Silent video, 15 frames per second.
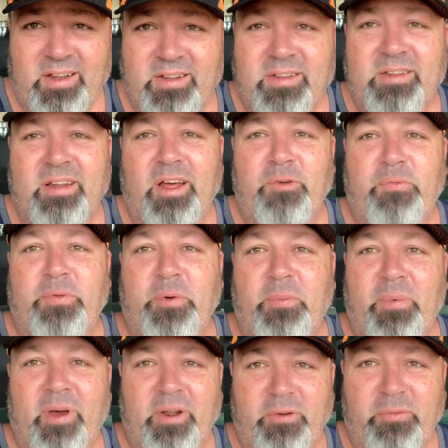and I feel
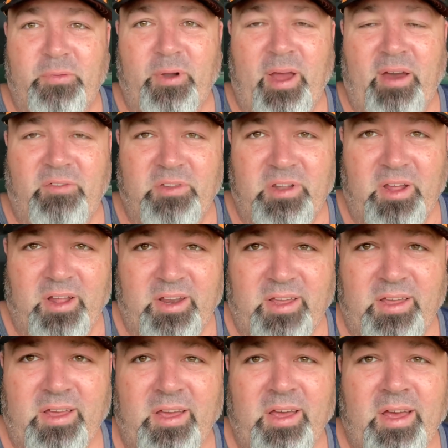better for having done it.